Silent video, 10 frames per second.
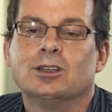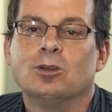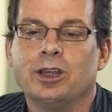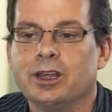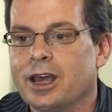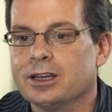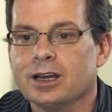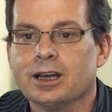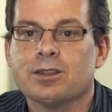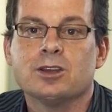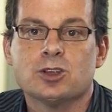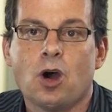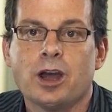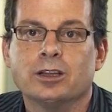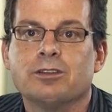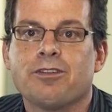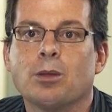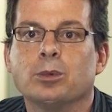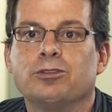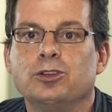looking at the design and
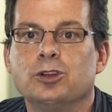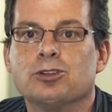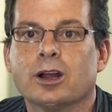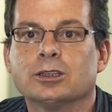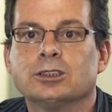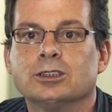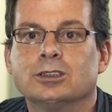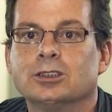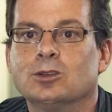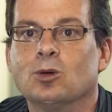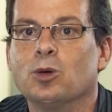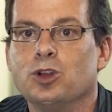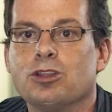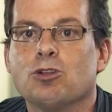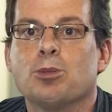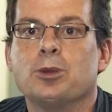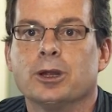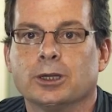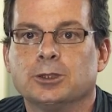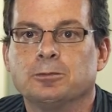development of new drugs or new
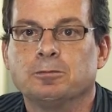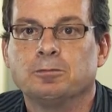therapeutics.